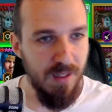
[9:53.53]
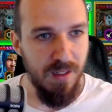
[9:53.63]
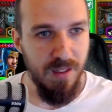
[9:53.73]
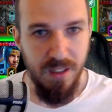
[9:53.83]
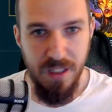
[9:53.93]

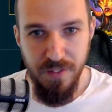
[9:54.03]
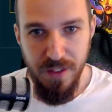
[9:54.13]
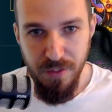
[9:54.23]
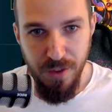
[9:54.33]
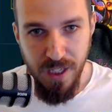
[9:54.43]
even
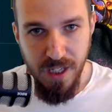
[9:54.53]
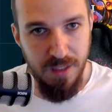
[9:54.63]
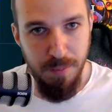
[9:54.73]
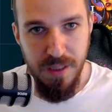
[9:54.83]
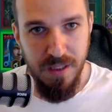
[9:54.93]
if you
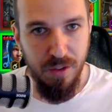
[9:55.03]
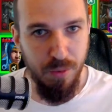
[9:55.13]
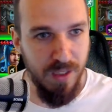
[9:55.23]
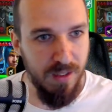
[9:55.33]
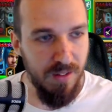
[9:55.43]
can't beat
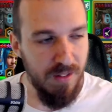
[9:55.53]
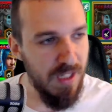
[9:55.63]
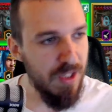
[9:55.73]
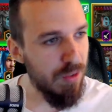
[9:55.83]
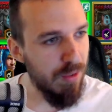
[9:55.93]

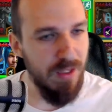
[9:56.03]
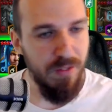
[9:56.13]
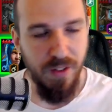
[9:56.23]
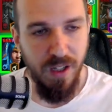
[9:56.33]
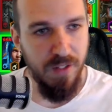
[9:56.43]
stage
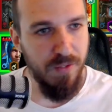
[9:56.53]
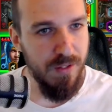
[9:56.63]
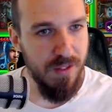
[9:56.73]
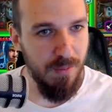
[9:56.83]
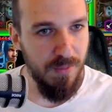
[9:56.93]
25 or
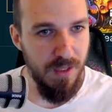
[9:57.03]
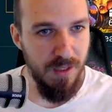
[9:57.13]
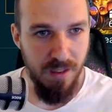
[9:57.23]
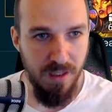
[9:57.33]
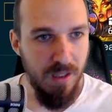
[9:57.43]
something
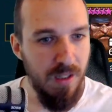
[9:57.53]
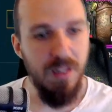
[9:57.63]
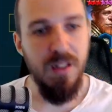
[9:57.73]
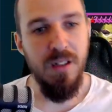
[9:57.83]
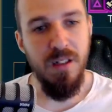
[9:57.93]

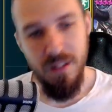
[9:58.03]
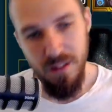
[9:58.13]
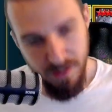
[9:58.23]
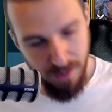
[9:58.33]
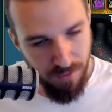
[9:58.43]

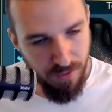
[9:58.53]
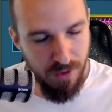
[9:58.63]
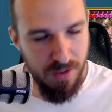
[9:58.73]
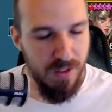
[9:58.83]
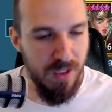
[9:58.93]
go for
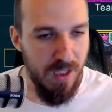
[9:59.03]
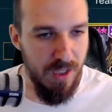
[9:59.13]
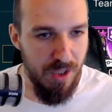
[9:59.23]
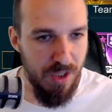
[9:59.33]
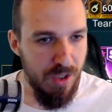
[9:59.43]

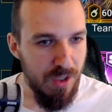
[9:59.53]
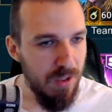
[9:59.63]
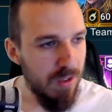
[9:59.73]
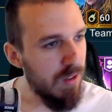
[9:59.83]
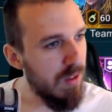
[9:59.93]
stage
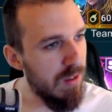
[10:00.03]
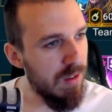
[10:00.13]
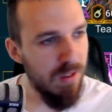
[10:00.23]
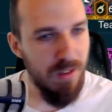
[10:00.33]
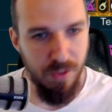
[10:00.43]

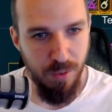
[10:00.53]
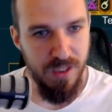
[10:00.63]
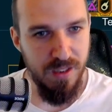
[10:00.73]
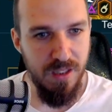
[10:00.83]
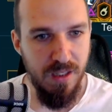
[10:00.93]
20.